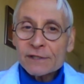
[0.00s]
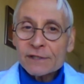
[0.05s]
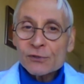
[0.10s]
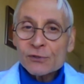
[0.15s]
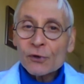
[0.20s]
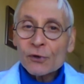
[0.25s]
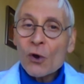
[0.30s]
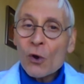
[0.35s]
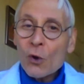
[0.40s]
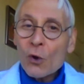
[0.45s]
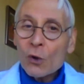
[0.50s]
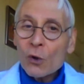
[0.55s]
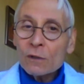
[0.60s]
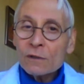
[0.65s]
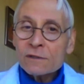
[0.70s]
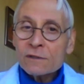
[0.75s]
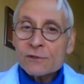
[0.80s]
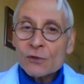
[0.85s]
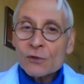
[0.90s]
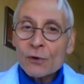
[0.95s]
or
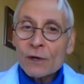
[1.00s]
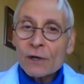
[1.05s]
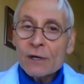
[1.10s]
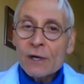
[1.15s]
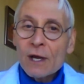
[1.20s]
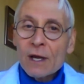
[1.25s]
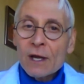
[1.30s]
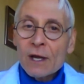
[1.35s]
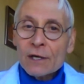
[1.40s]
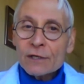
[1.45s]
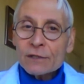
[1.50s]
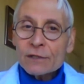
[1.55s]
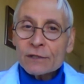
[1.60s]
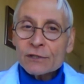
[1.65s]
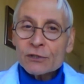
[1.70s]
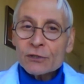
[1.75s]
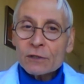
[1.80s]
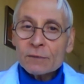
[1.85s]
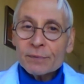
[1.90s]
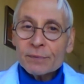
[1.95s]
holds or
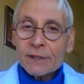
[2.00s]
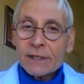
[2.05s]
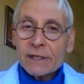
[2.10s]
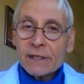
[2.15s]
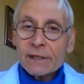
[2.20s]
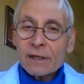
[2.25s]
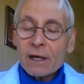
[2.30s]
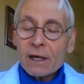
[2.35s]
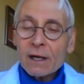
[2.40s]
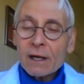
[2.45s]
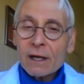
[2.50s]
should be